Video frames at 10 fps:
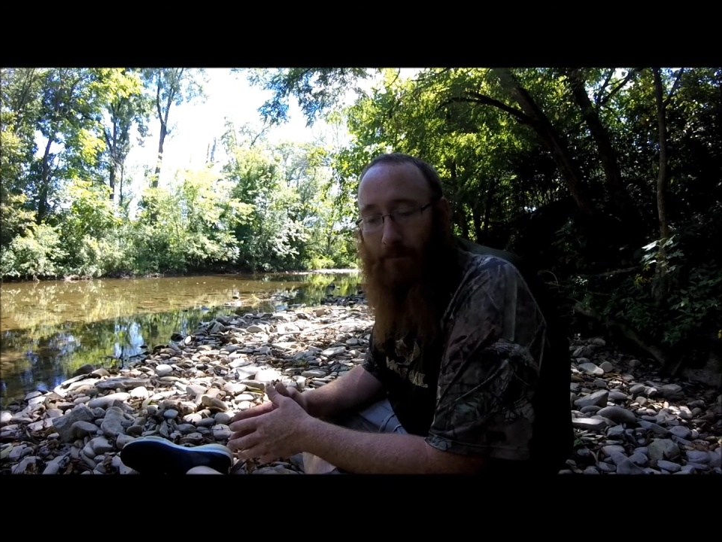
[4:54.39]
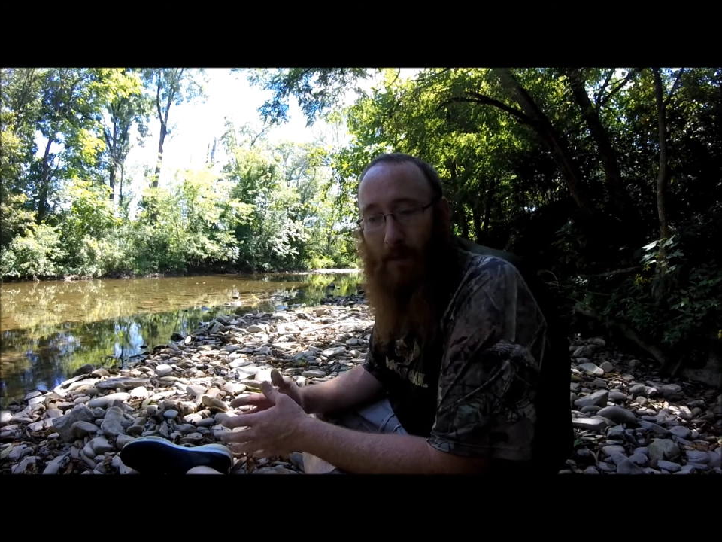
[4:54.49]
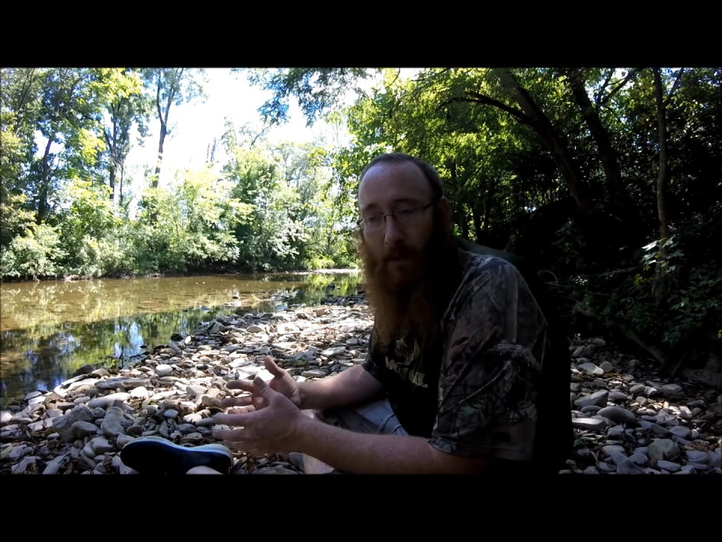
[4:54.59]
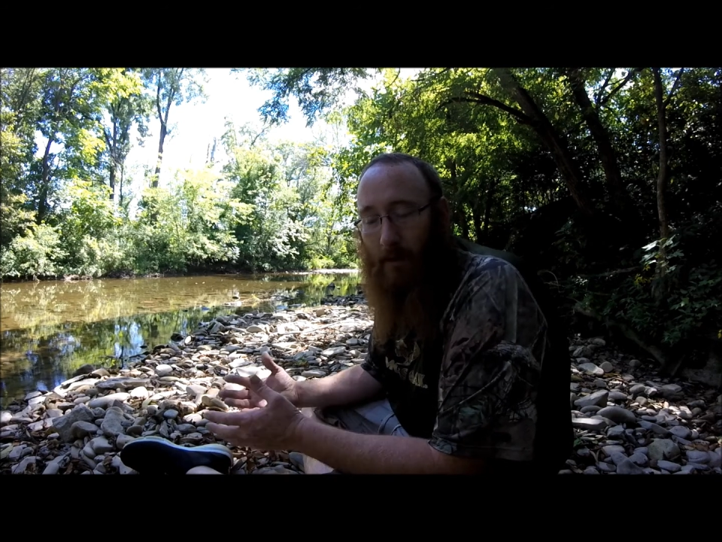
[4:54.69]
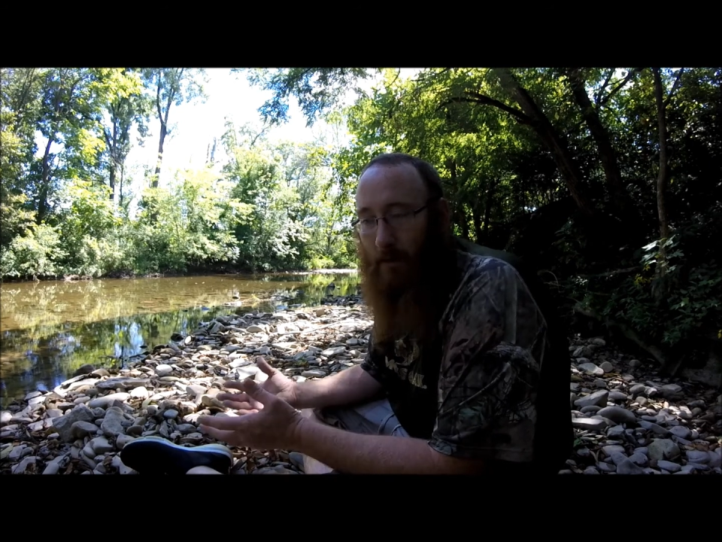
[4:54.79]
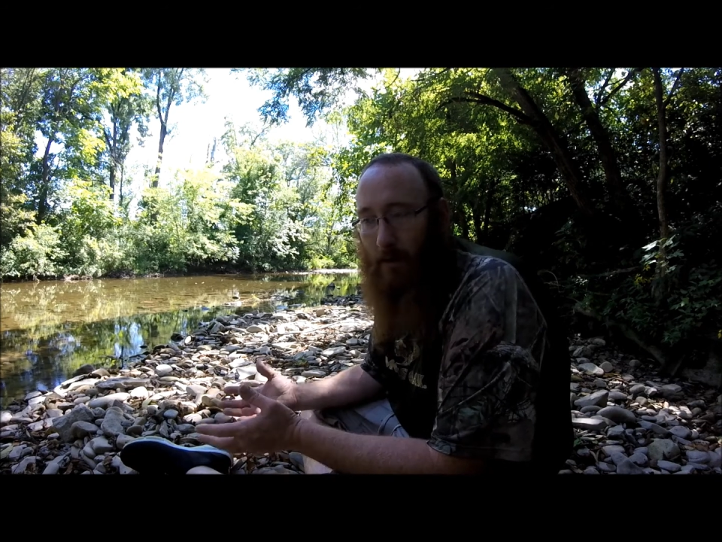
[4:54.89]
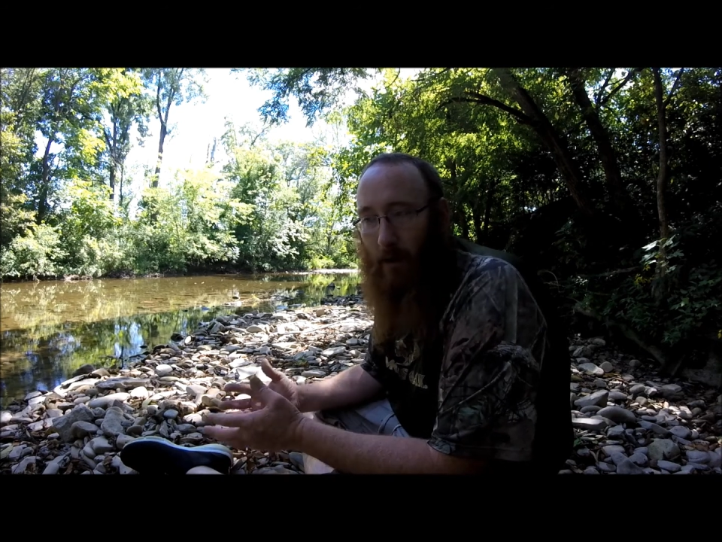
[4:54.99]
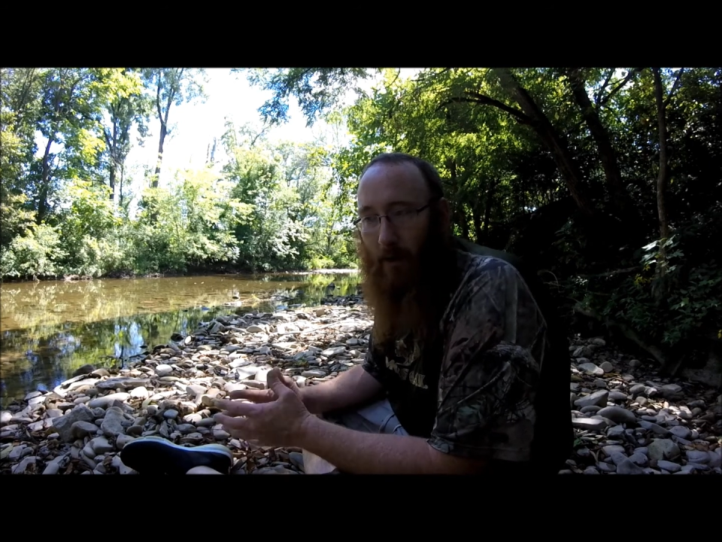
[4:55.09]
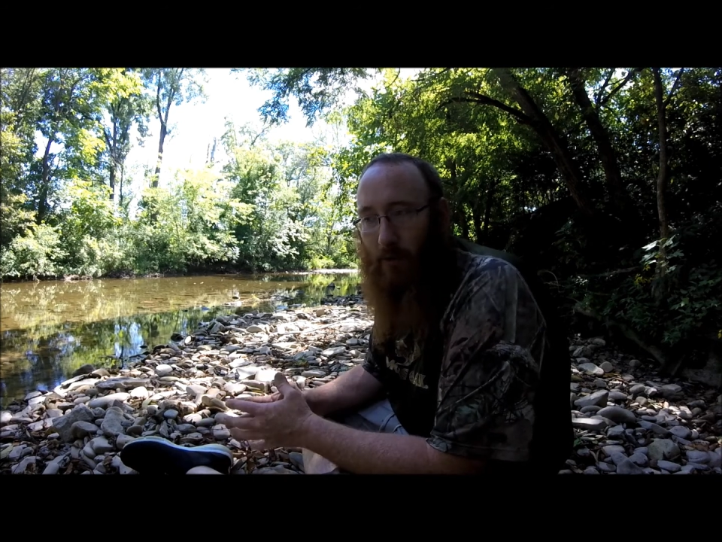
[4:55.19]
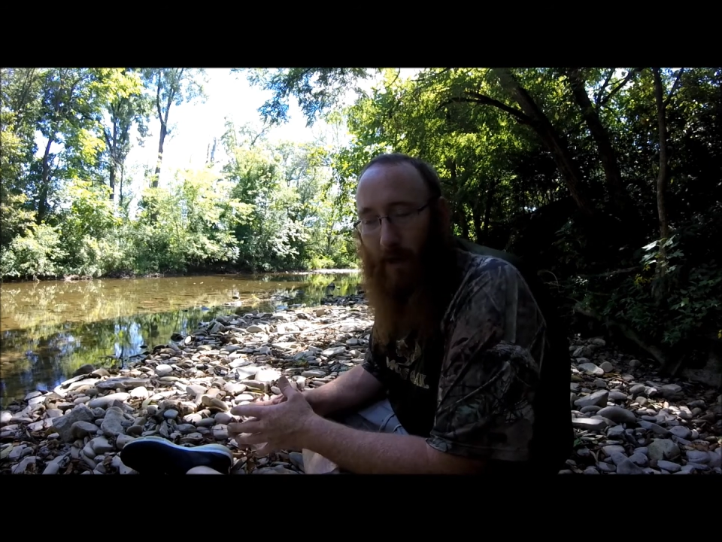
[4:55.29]
You
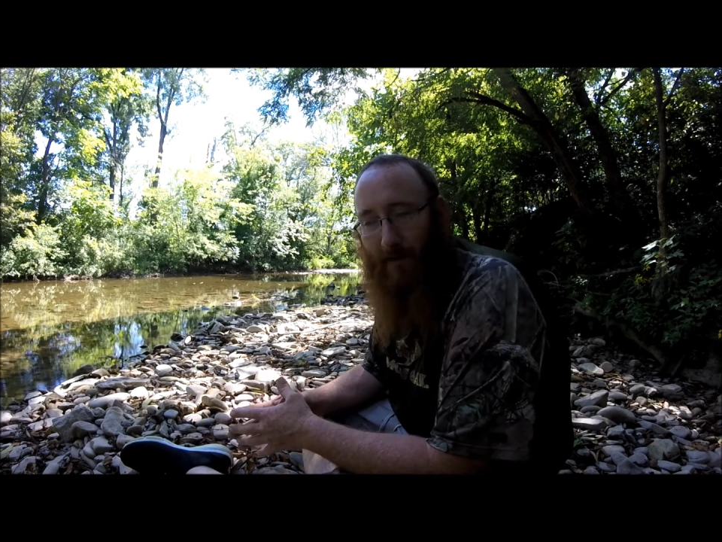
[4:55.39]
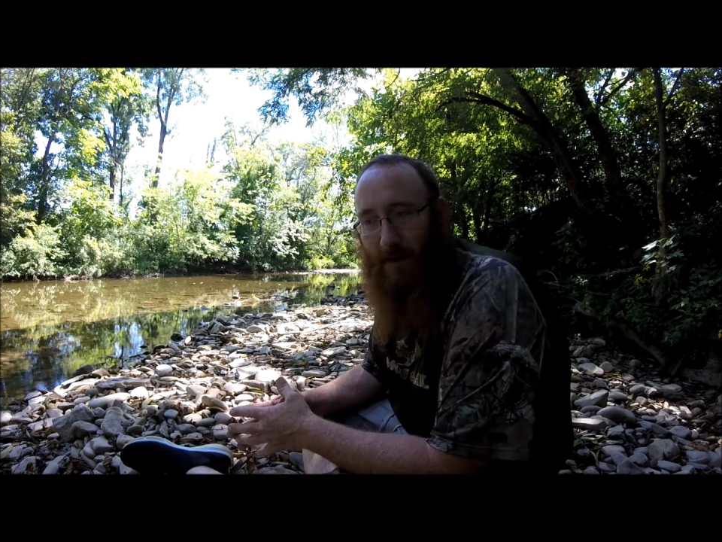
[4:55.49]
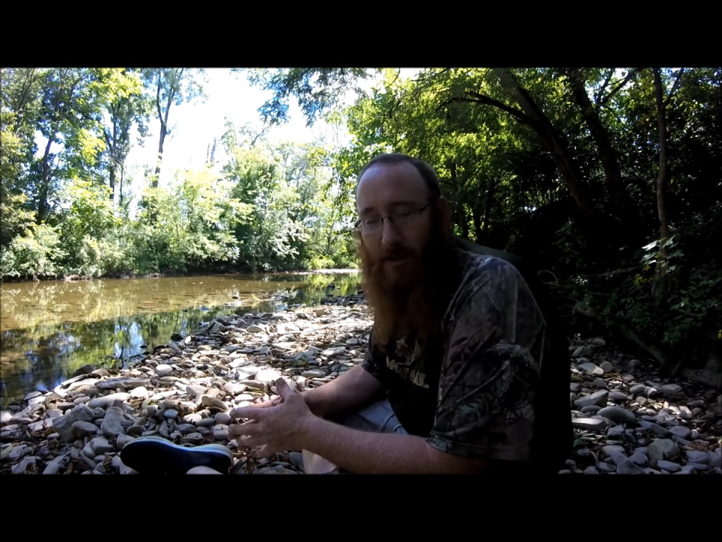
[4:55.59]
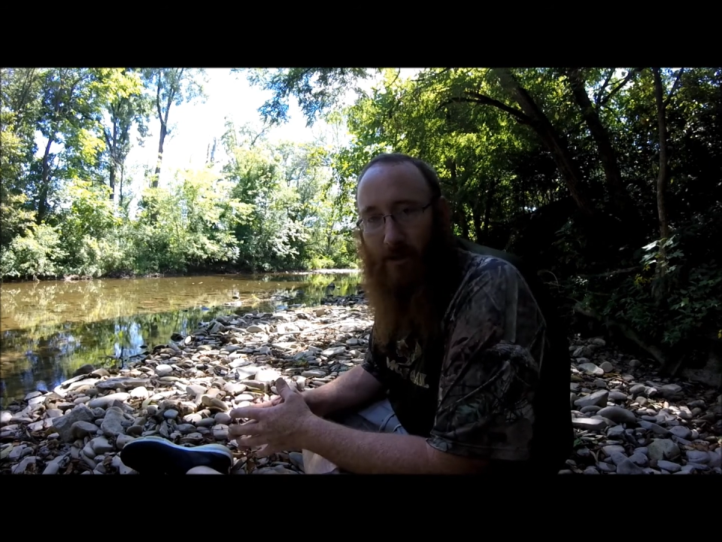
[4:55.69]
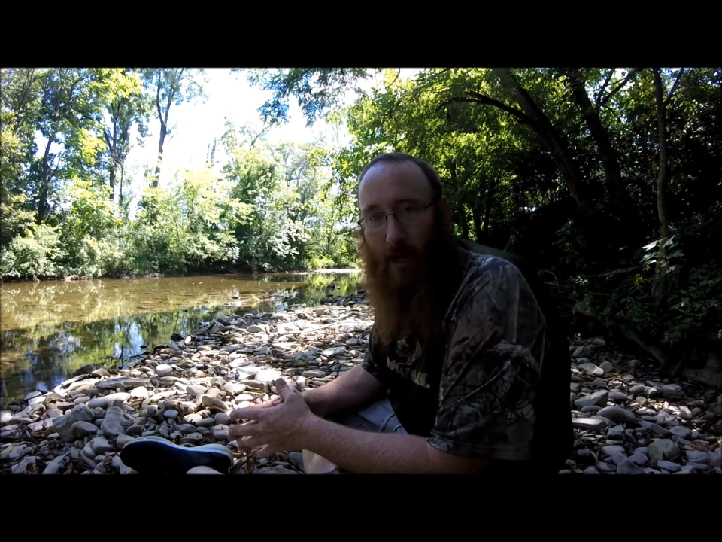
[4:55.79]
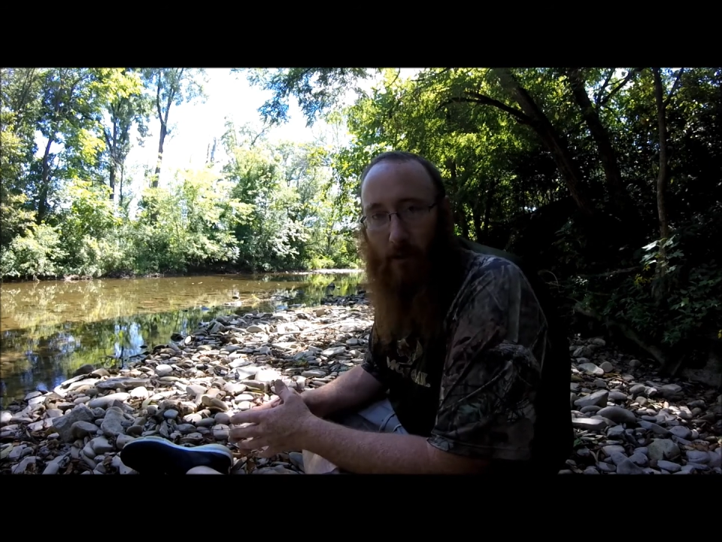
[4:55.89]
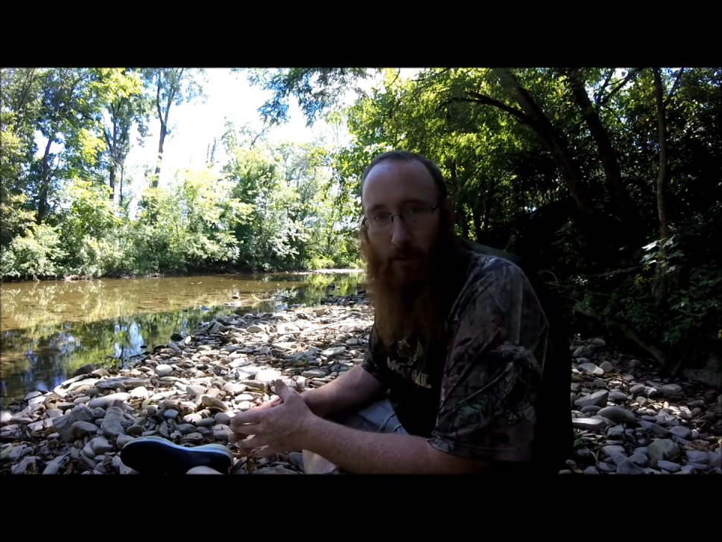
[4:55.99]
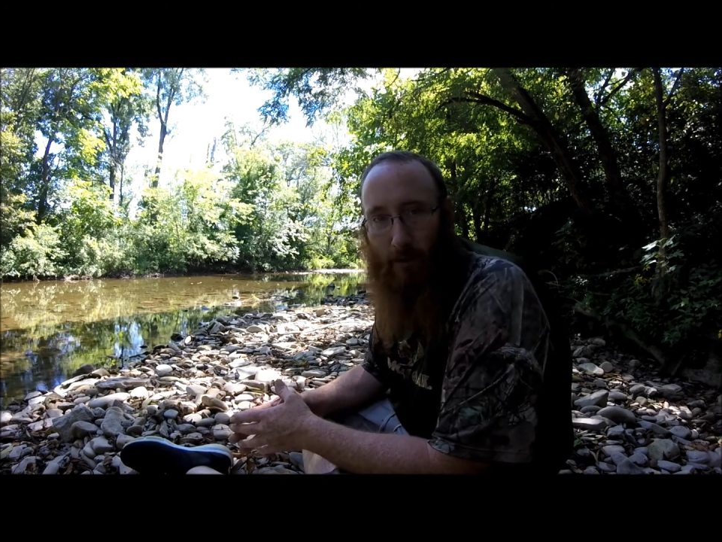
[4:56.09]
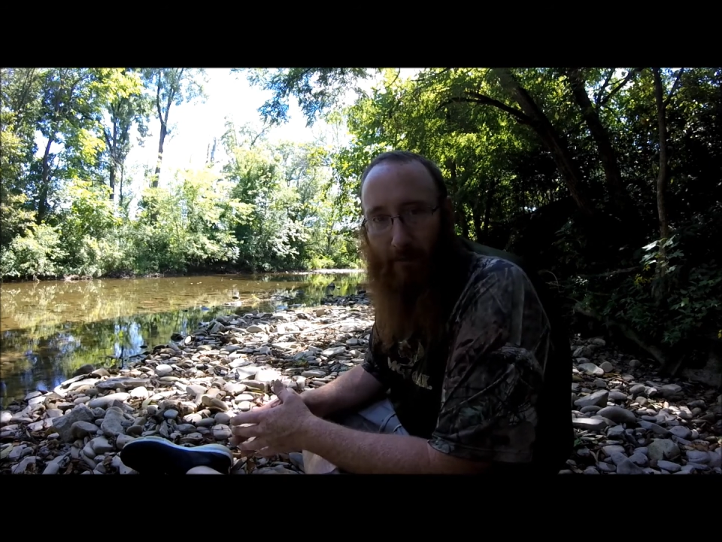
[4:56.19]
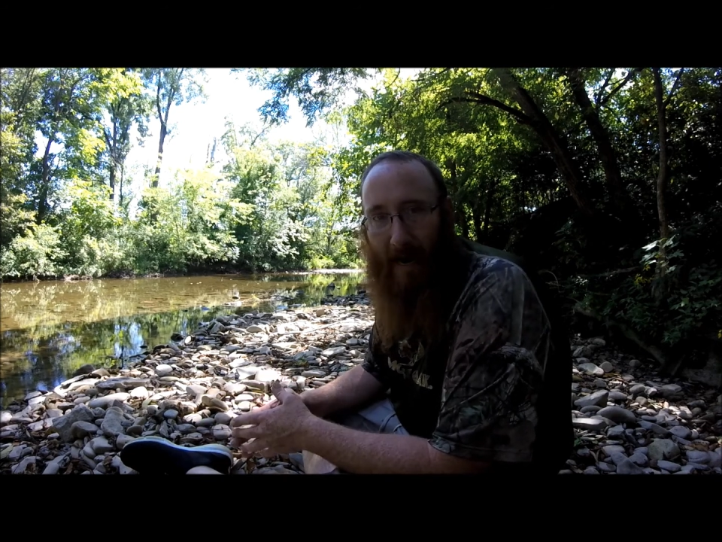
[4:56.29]
know, crayfish in general,
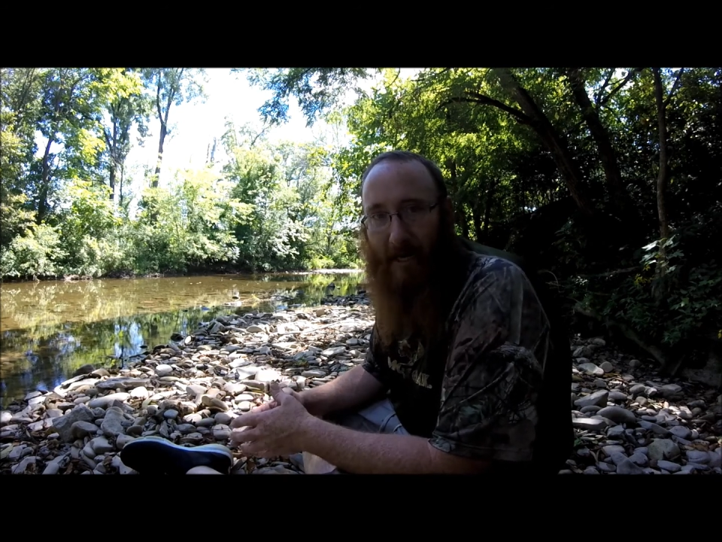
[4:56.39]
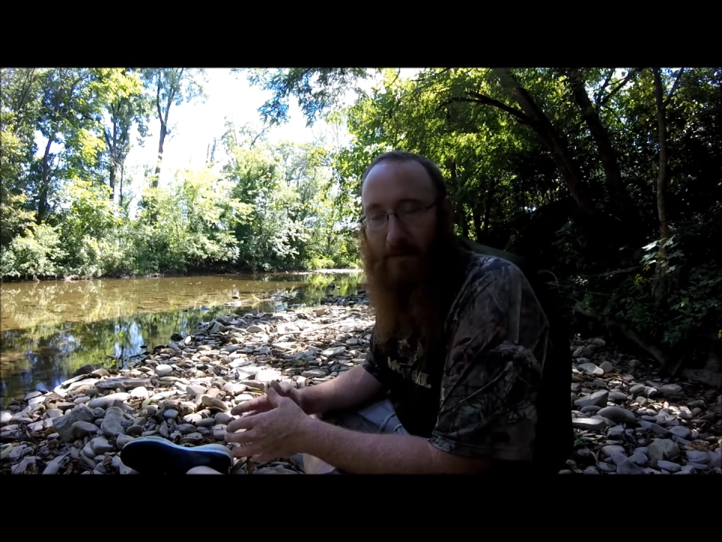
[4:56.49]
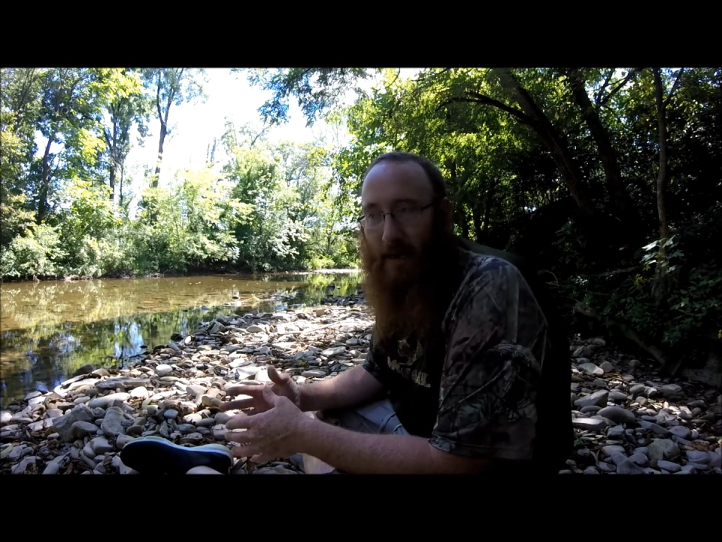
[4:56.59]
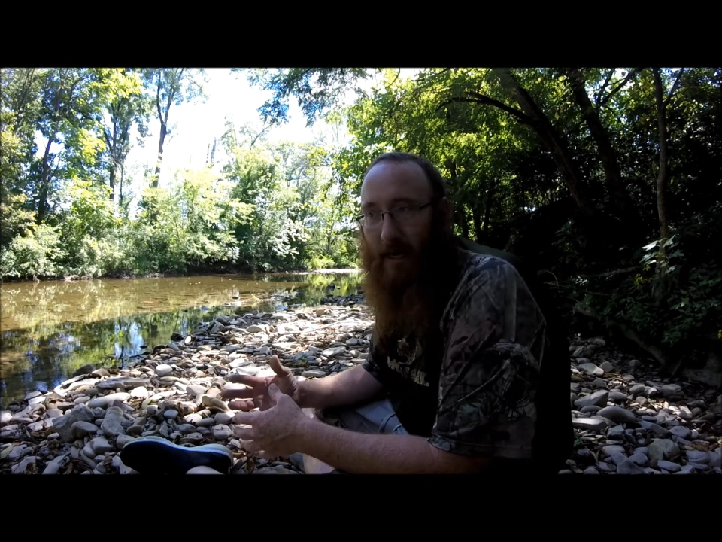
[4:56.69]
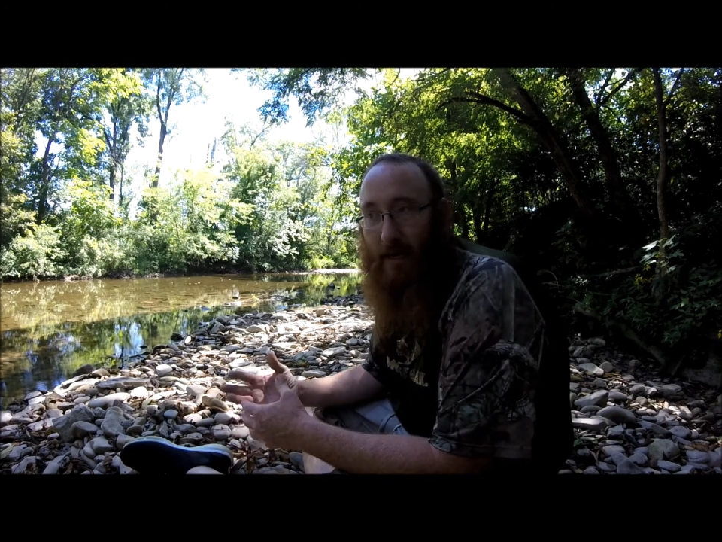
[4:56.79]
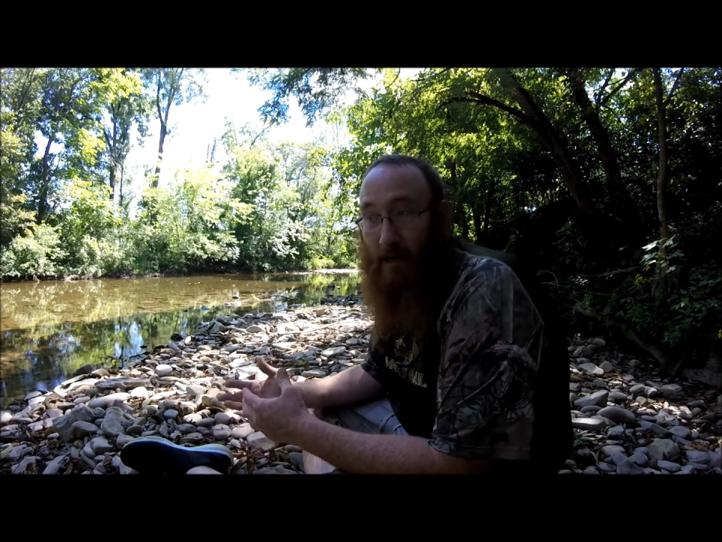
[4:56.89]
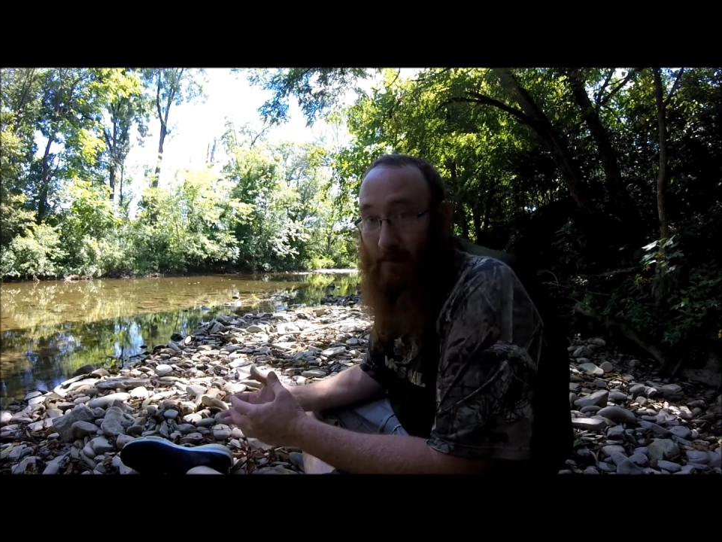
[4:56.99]
good bass bait.